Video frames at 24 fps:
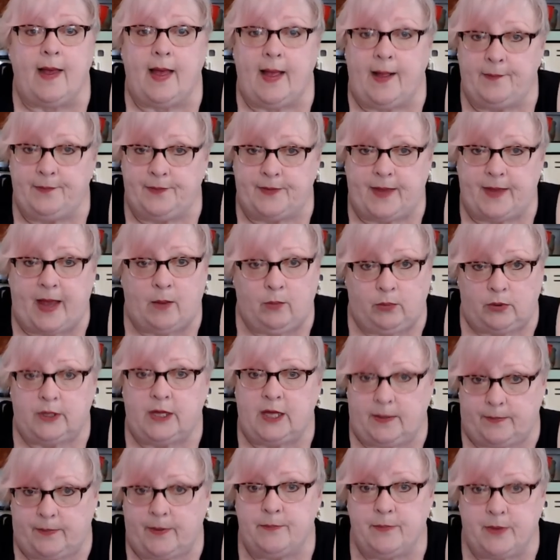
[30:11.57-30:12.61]
and that will
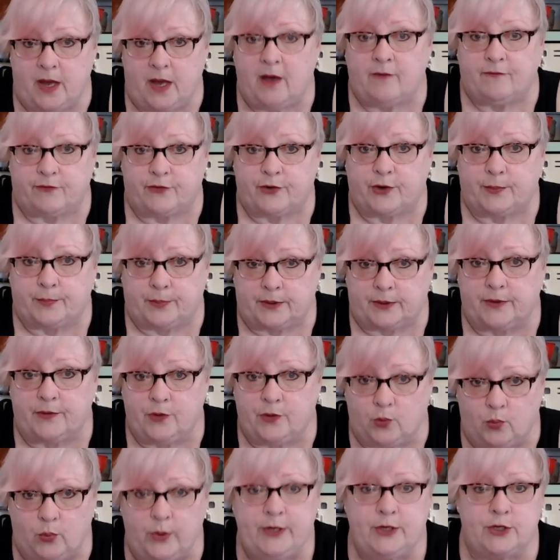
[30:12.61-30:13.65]
keep him comfortable in the
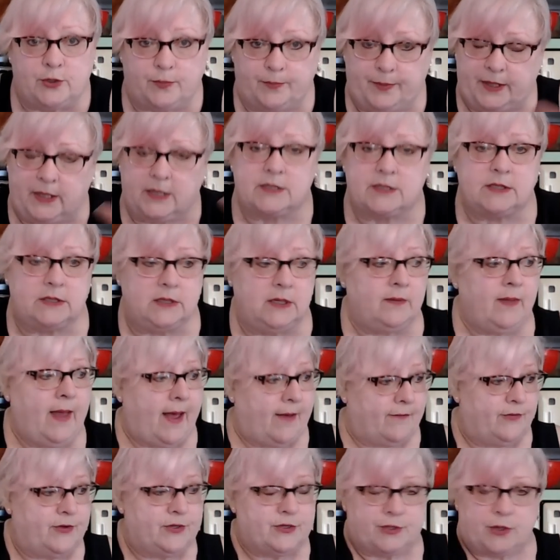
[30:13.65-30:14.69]
winter because he'll
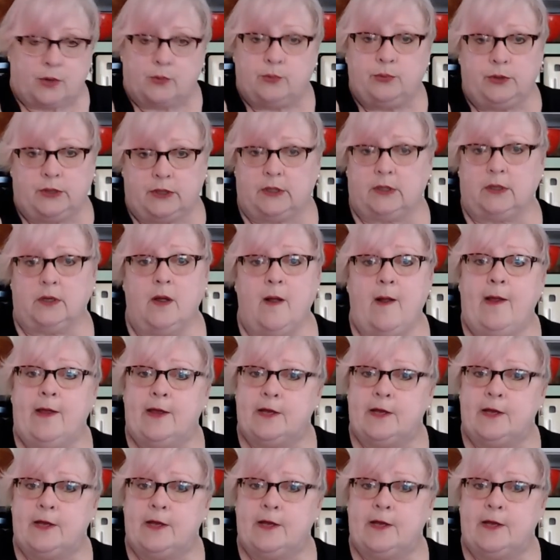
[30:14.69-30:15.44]
have his own little